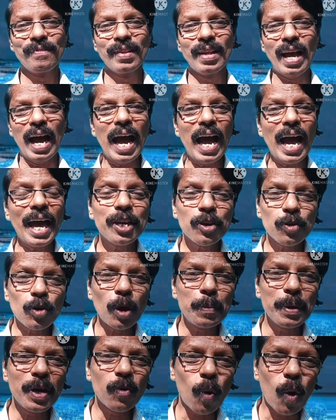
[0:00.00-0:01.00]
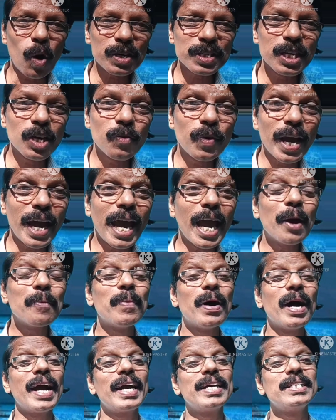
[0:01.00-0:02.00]
and will be washed away
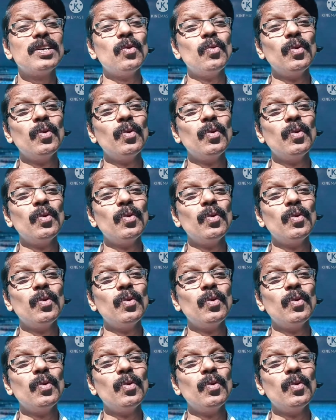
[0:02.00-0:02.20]
by the